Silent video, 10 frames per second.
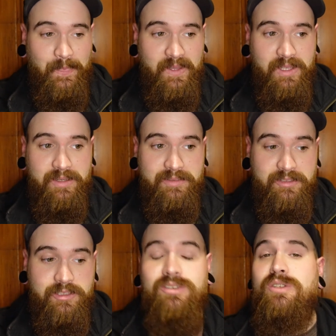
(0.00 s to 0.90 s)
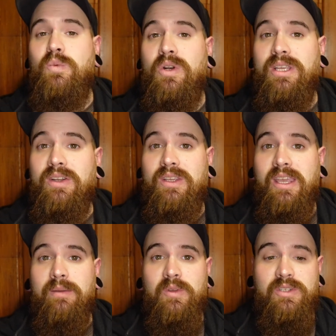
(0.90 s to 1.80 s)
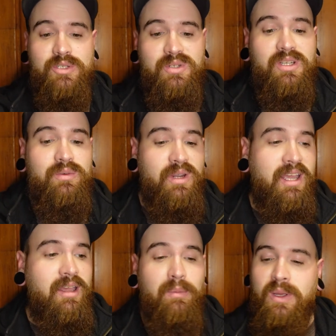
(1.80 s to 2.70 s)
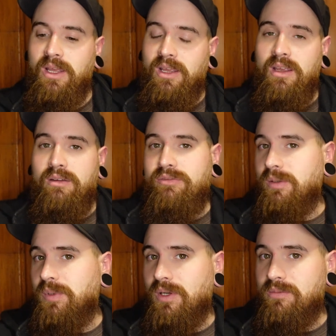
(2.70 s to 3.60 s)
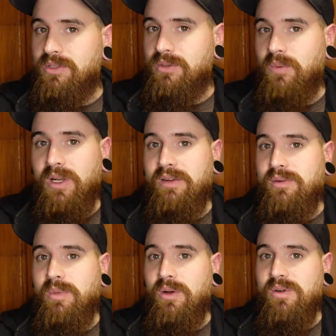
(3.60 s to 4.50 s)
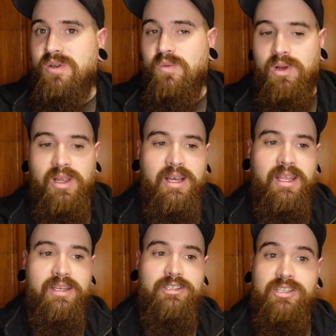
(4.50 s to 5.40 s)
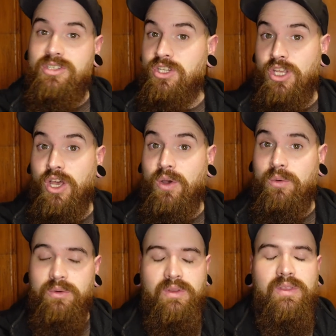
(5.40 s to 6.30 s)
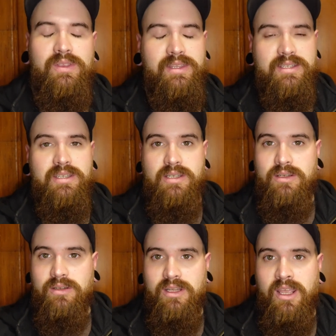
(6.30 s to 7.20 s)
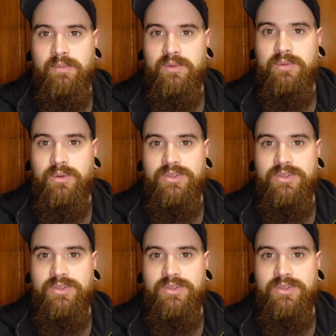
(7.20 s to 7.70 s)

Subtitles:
and you just want to get a camera that you can grab, flip it over to whatever mode you want and just go, this is a good camera for